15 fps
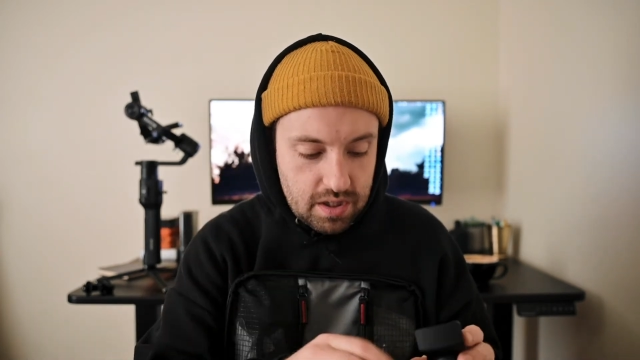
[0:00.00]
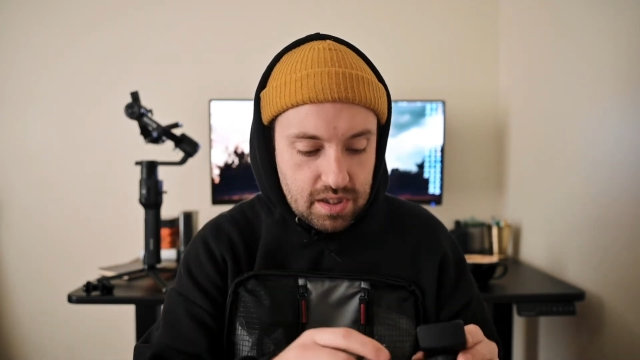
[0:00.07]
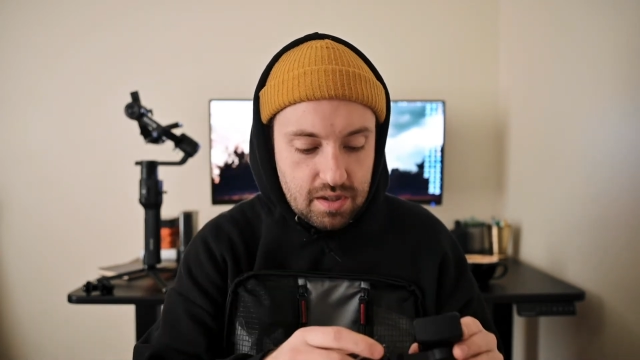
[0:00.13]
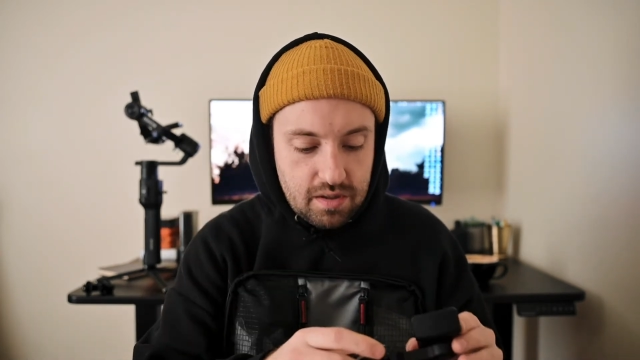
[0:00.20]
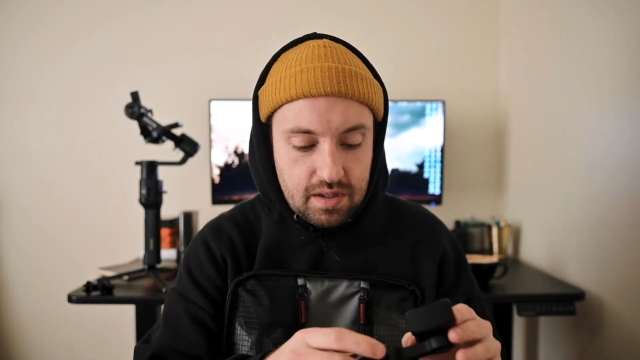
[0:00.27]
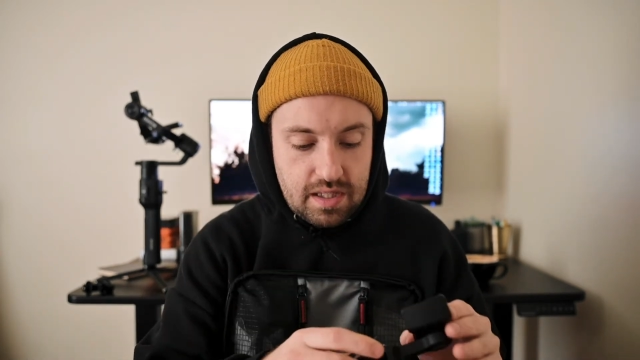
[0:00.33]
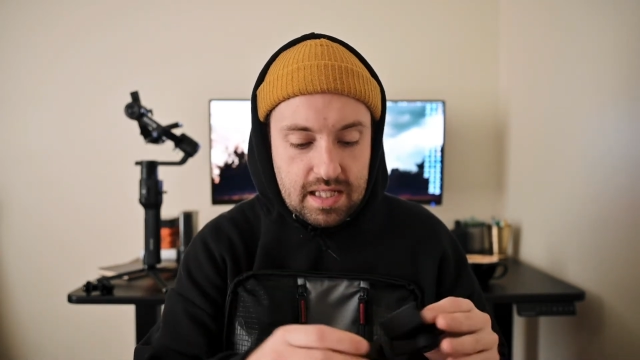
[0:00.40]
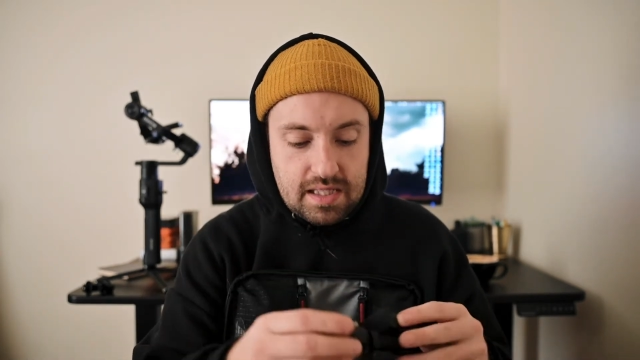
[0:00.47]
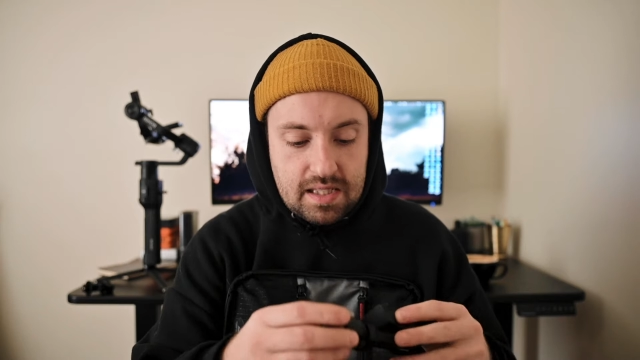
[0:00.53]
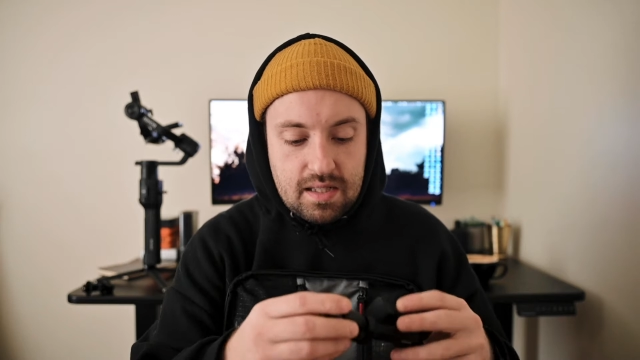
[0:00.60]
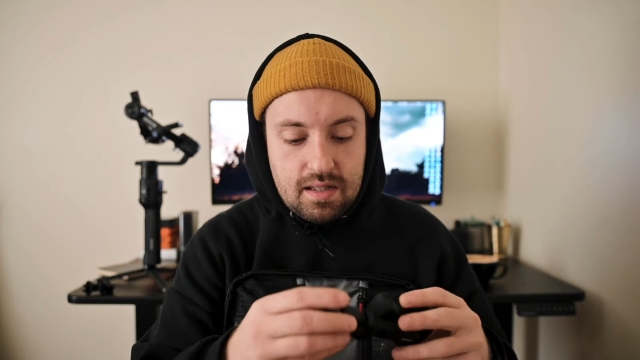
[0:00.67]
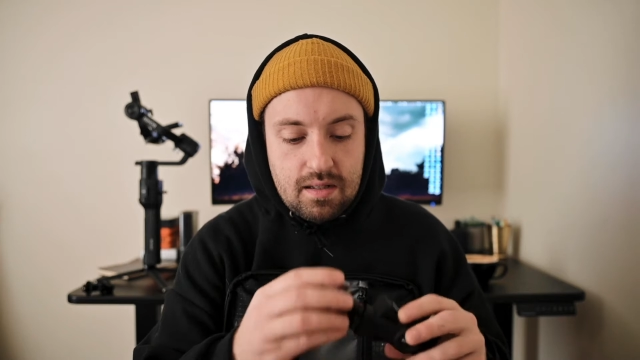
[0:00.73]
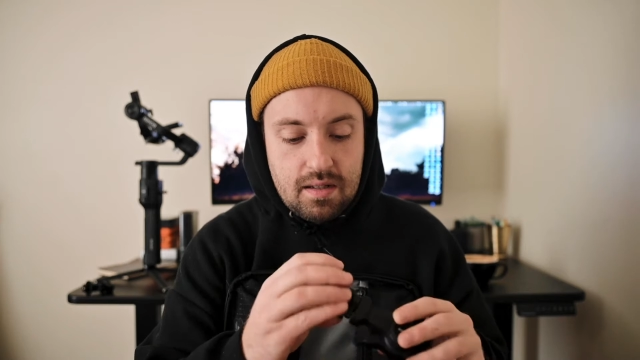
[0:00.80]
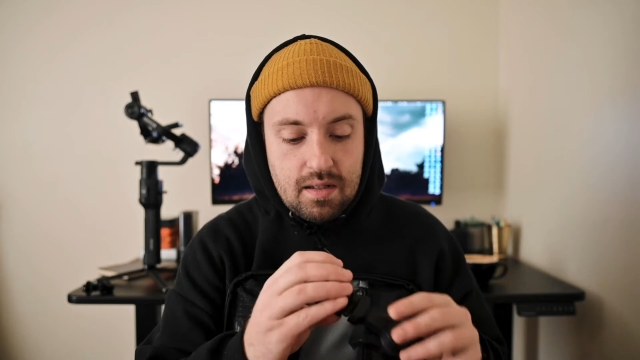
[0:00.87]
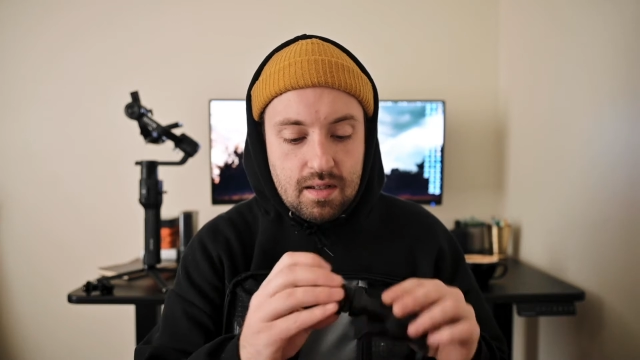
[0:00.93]
so that's
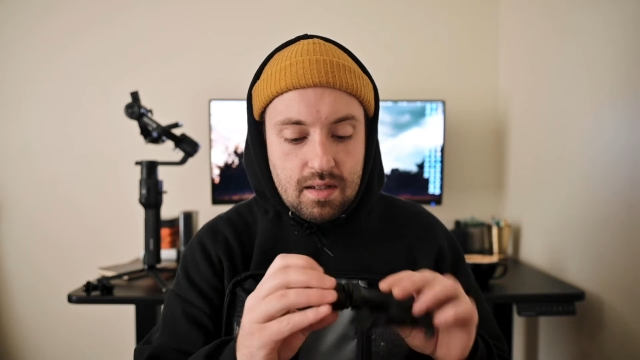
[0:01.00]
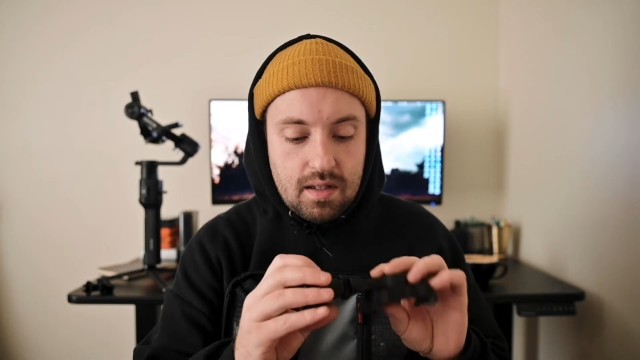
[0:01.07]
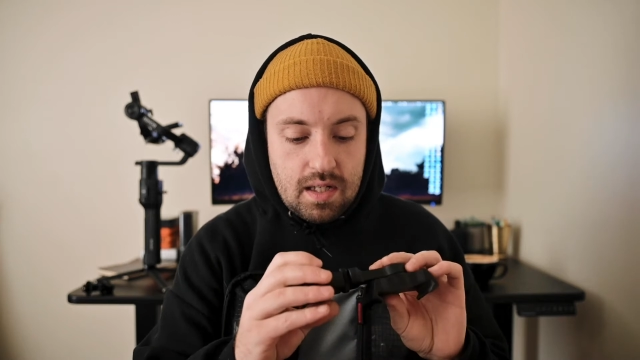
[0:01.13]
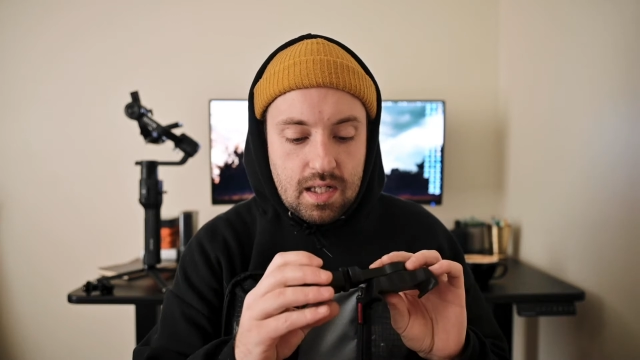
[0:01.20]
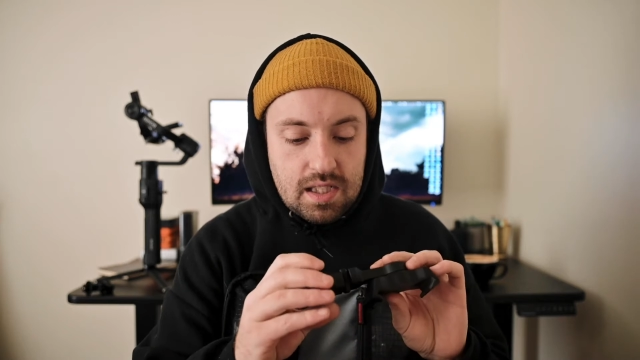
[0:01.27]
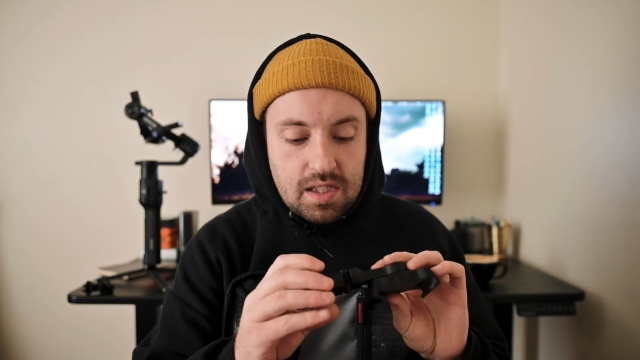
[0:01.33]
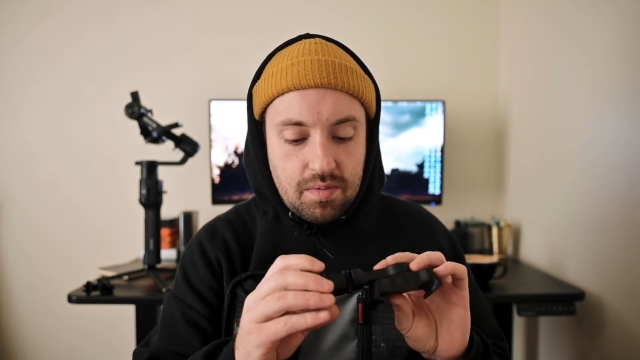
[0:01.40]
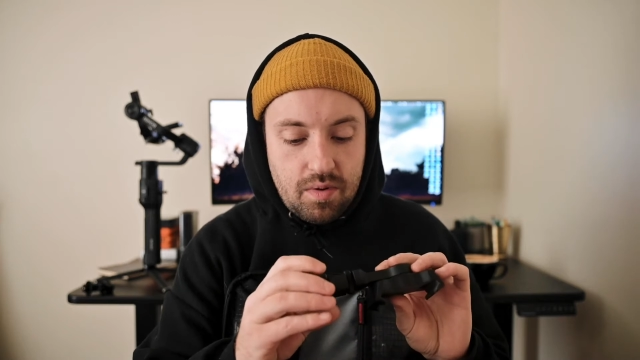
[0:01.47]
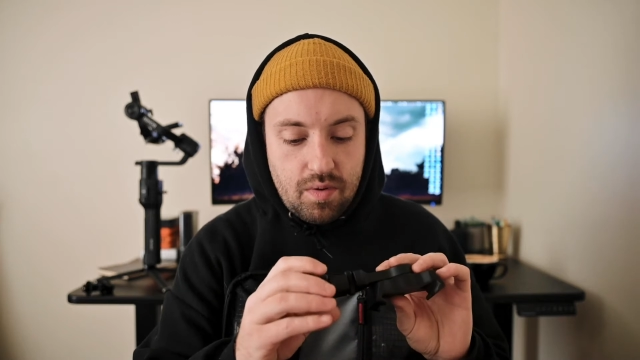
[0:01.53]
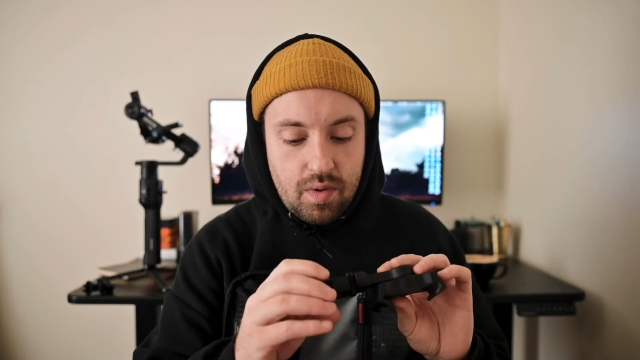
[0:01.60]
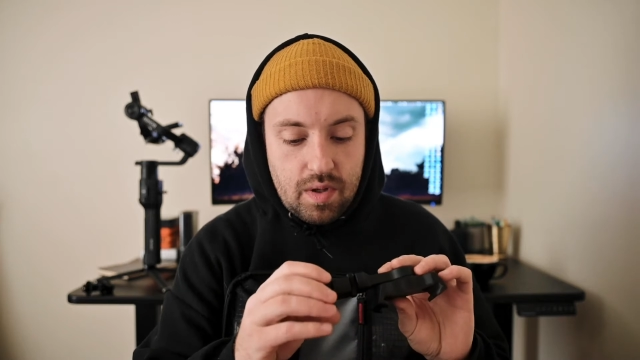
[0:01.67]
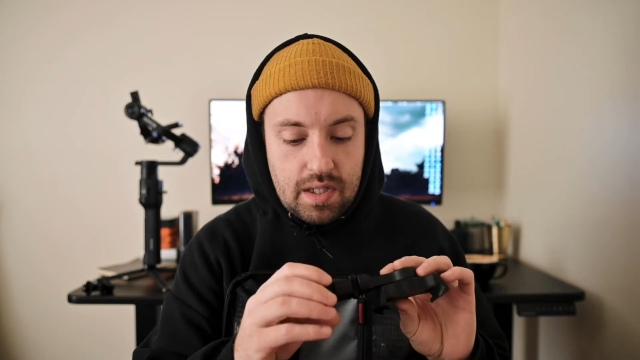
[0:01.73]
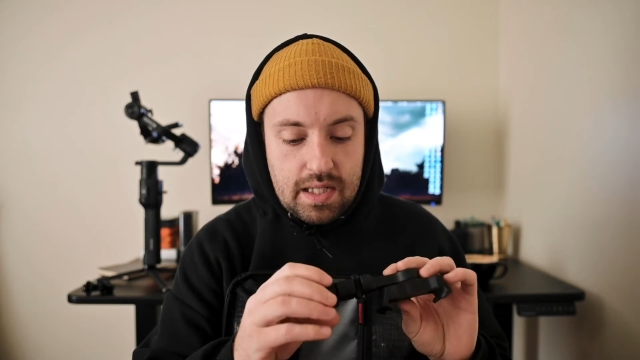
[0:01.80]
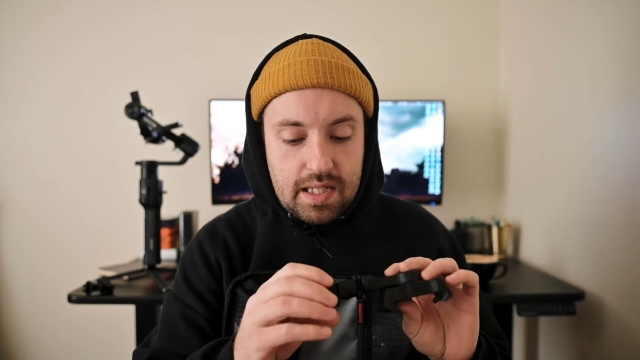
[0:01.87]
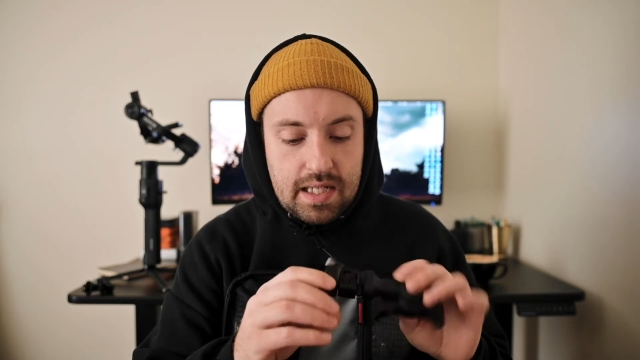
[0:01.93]

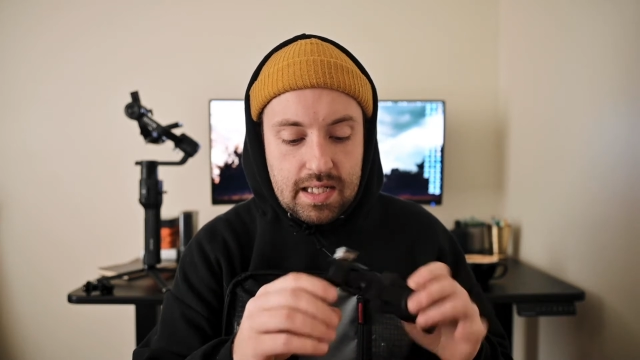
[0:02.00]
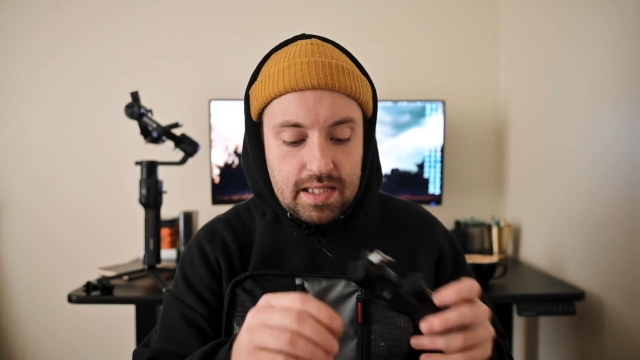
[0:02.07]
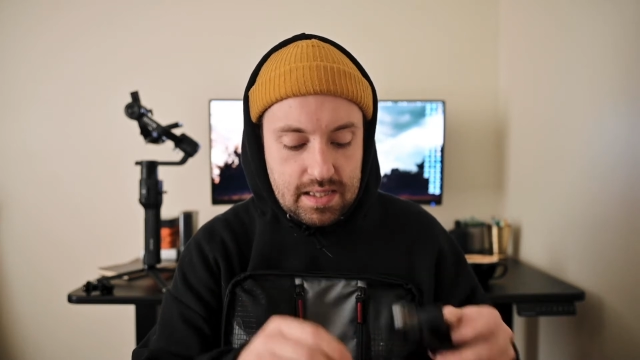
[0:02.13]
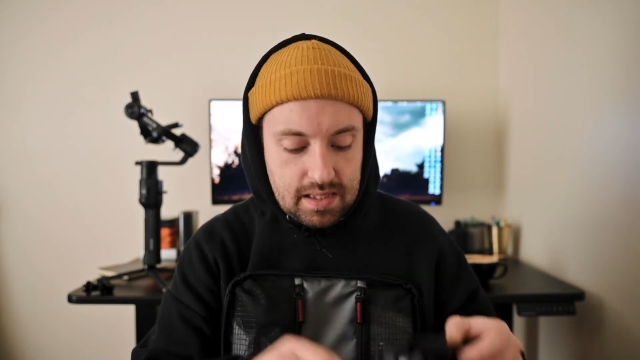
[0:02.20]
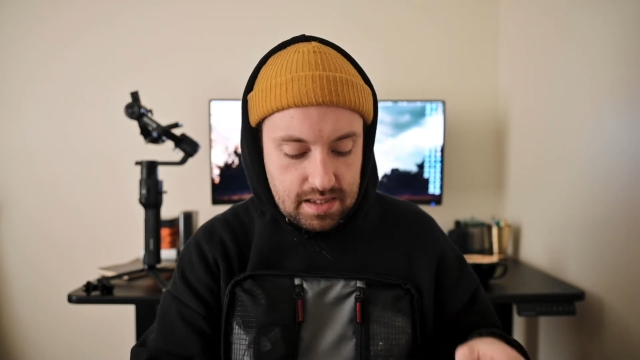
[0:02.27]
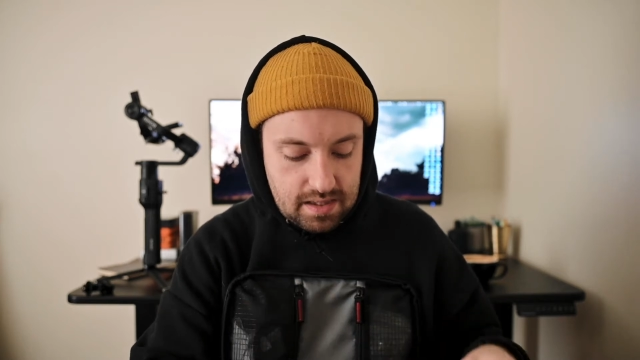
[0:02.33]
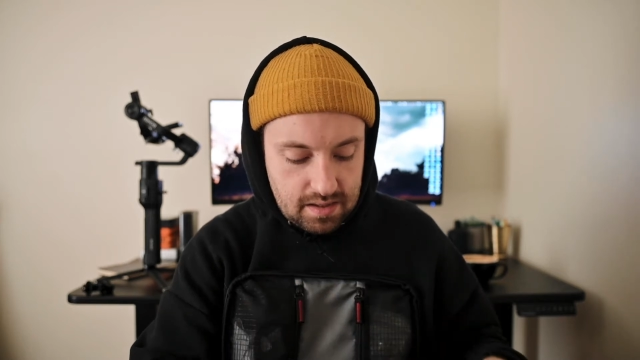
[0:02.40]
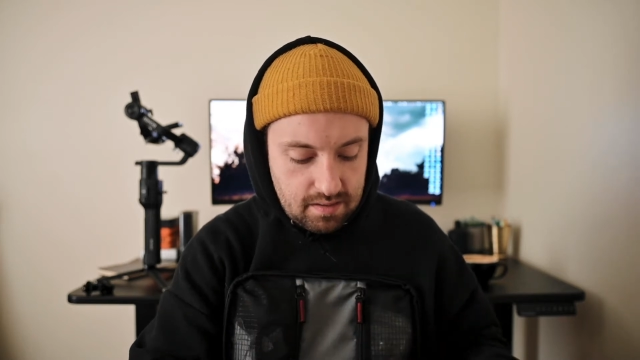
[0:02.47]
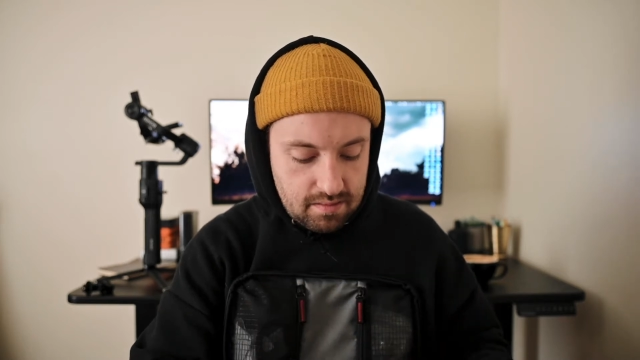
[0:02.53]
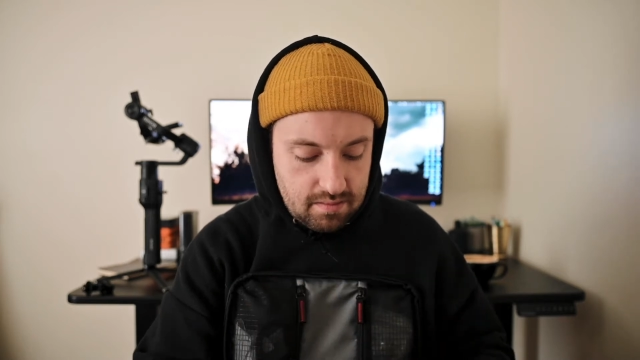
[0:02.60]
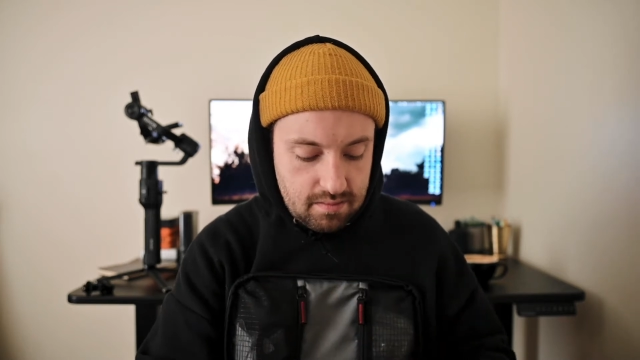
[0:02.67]
really nice.